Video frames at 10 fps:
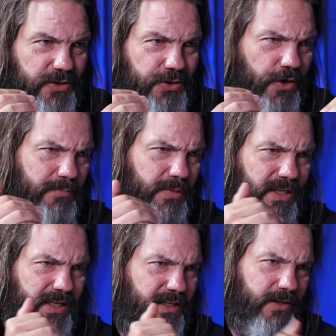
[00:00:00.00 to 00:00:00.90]
should it
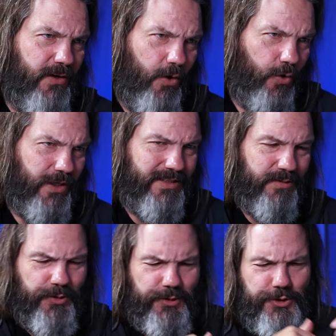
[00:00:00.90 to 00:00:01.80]
be
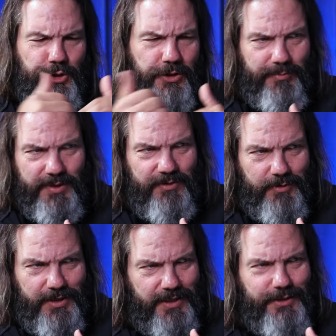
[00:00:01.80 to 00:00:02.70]
holism or should it be
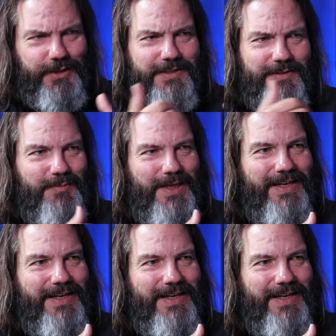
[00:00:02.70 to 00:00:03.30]
reductionism?